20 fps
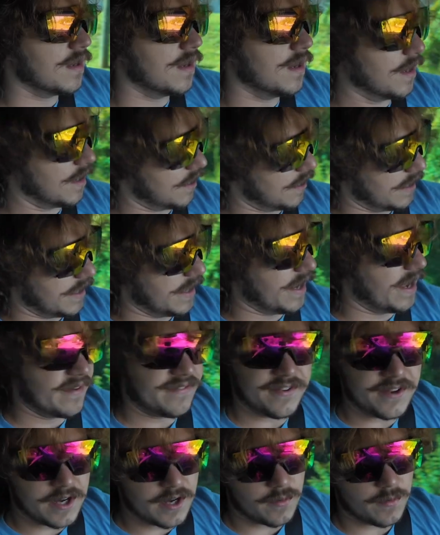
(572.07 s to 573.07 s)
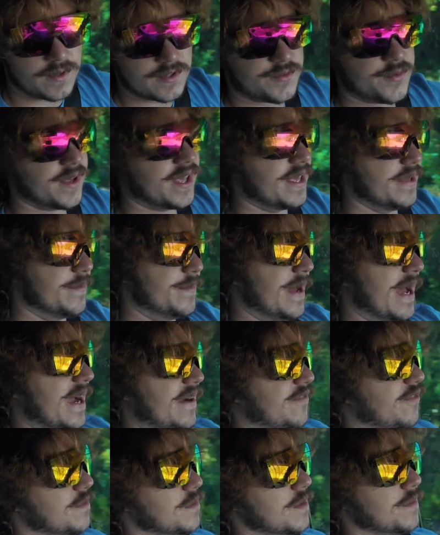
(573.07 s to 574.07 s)
Alright, I figure once we get back
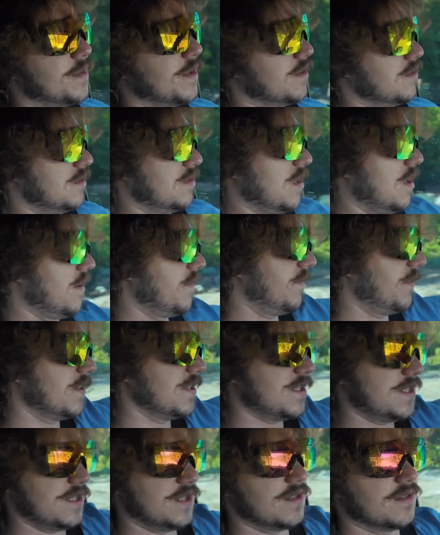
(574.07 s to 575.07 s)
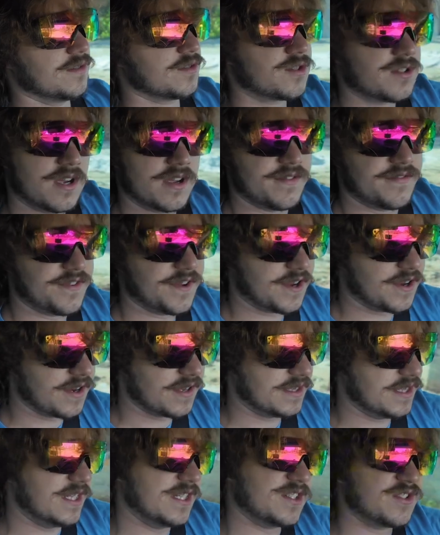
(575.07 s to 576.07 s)
from the post office, try and figure
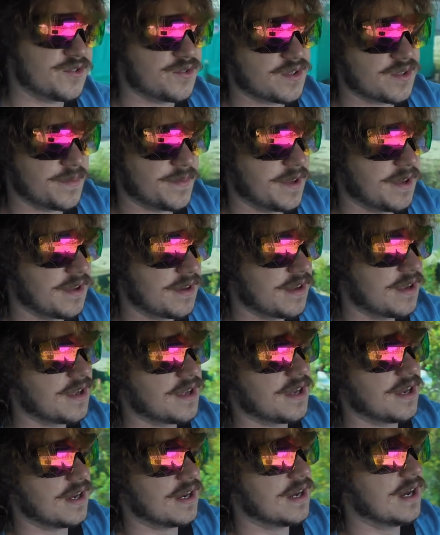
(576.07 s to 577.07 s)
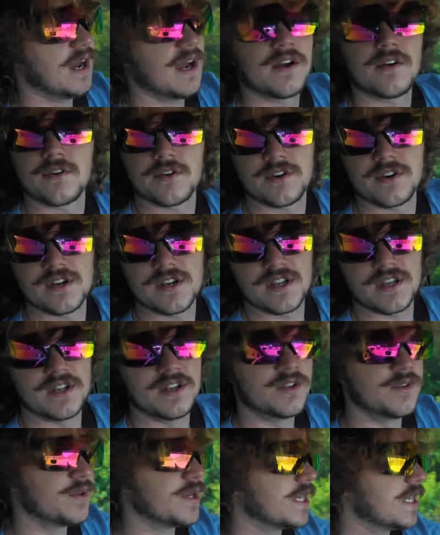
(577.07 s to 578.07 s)
out the issue with the Miata. I ordered a
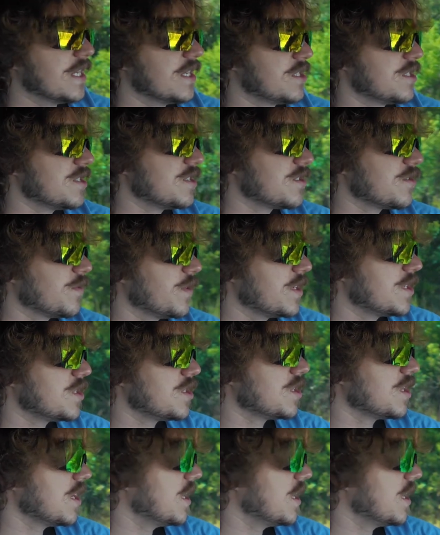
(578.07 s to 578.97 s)
new ignition switch